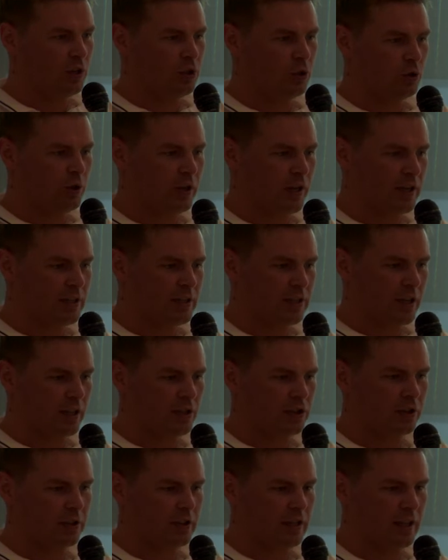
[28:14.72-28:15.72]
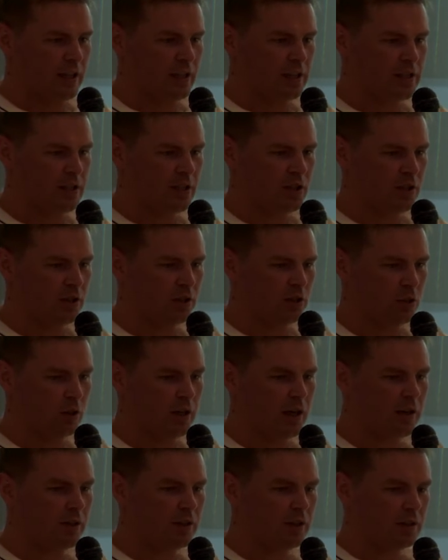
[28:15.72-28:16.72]
2 days exercise to
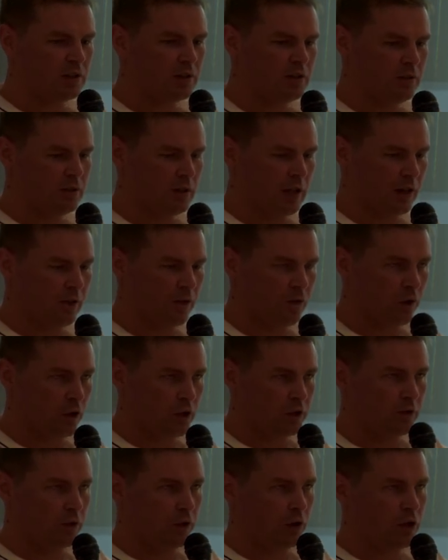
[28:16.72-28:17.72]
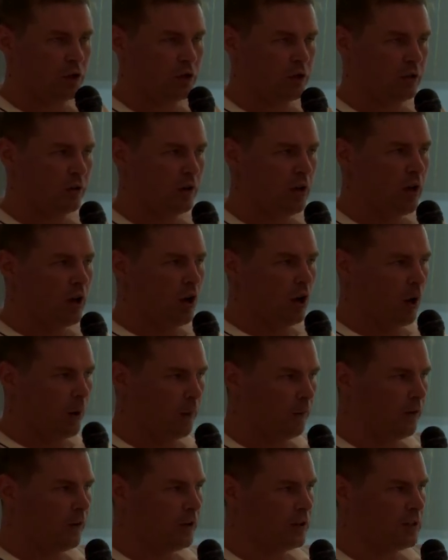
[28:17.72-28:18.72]
get this like first version.
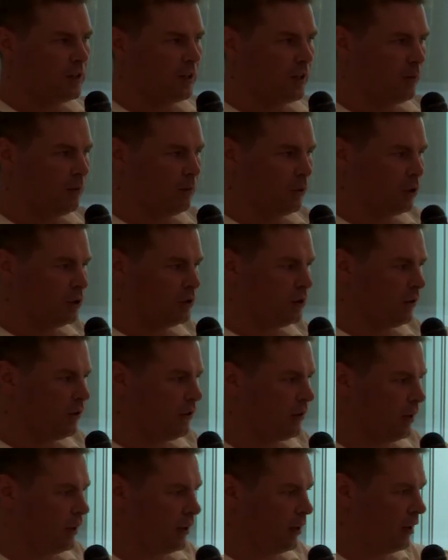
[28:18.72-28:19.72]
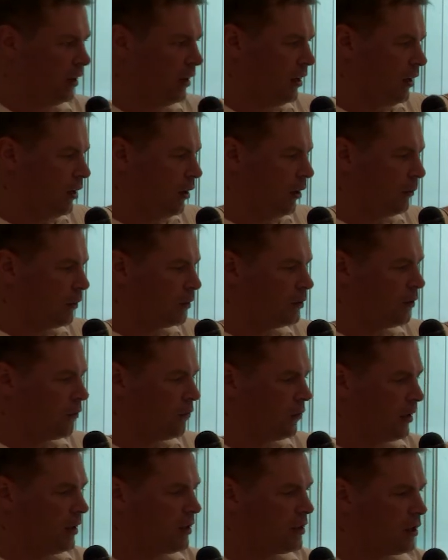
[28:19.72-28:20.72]
Obviously most of
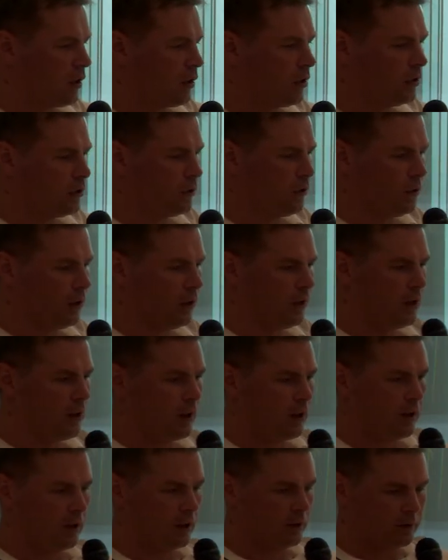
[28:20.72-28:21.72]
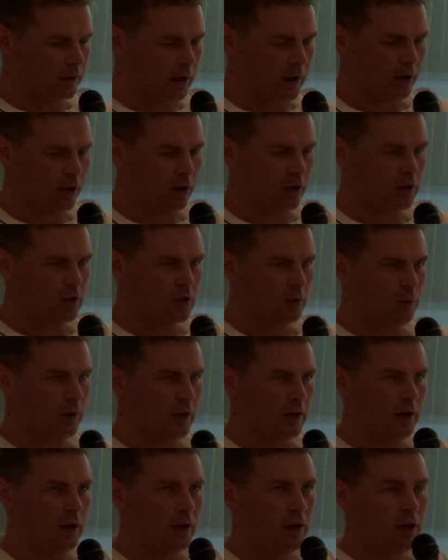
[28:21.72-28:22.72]
things you're going to fill in there are going to
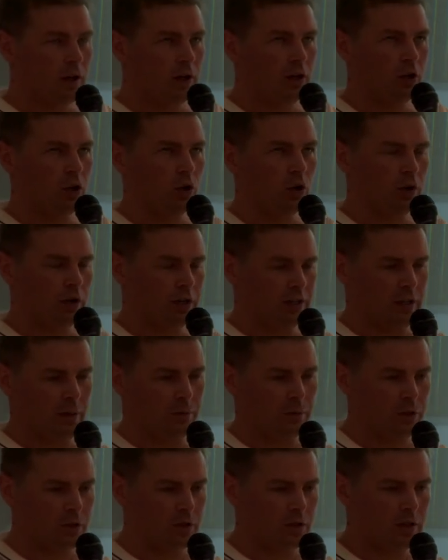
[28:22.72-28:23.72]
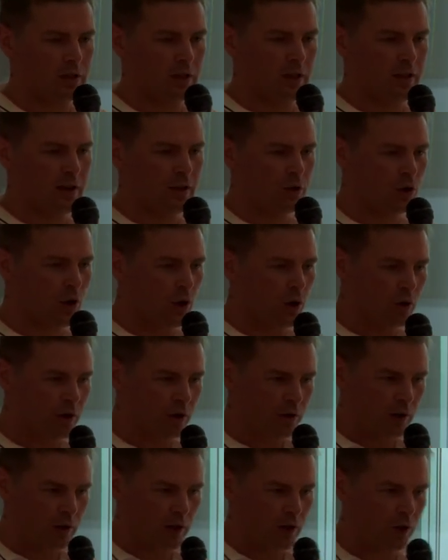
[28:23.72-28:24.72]
be your assumptions, and then you go
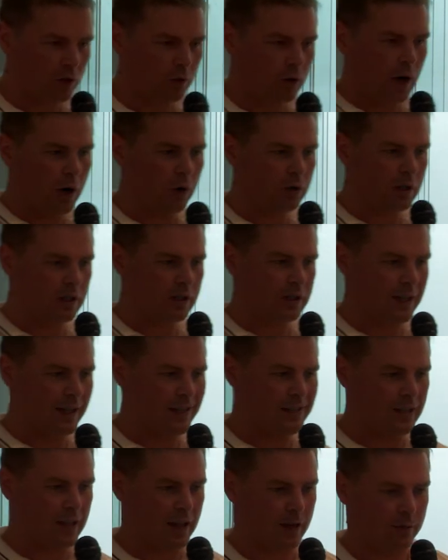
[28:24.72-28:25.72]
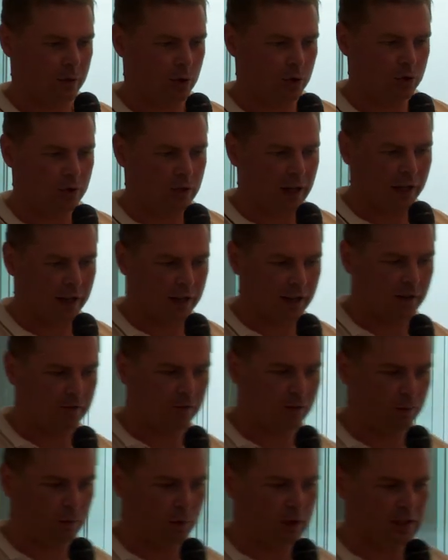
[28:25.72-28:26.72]
out and test them.
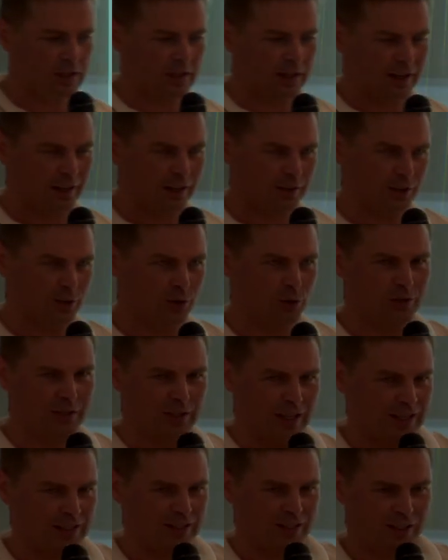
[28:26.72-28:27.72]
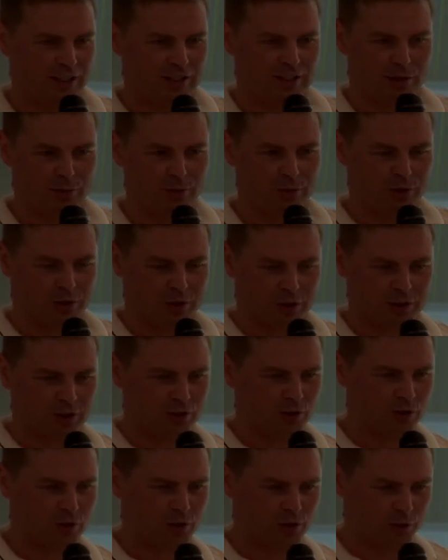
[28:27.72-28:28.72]
MVPs are to test the assumptions,
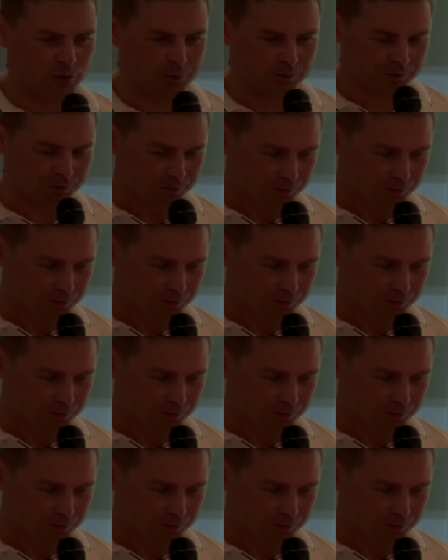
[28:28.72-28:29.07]
not to